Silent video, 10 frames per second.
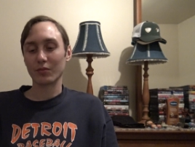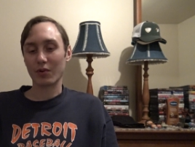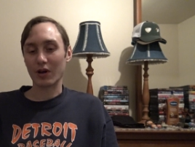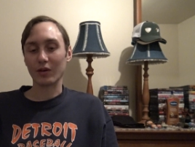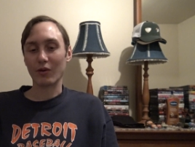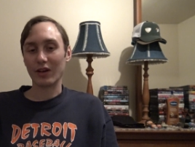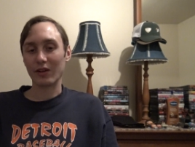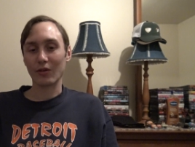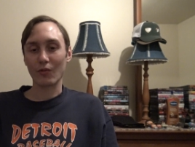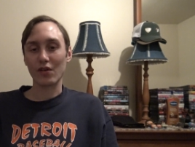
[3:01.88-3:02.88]
probably why they
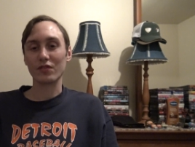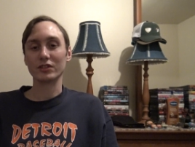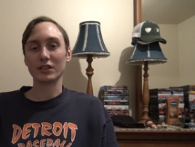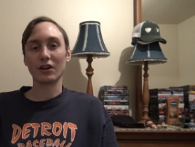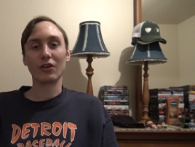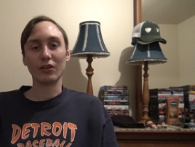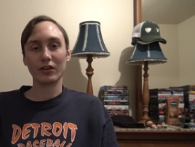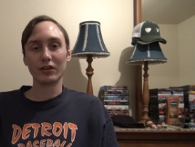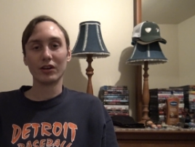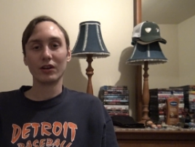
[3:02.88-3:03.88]
were referencing all the
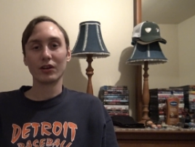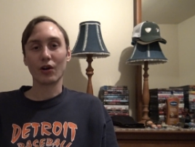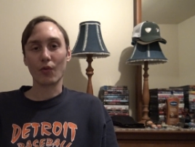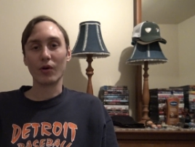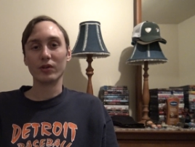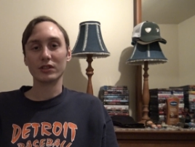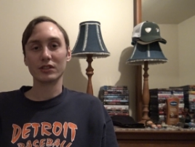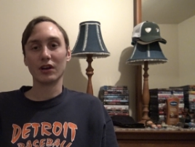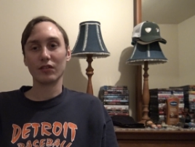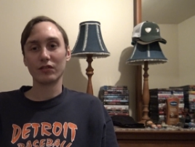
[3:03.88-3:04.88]
Corona
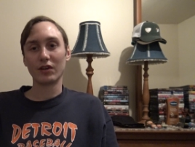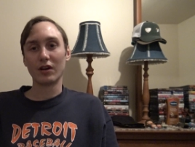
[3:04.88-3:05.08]
stuff.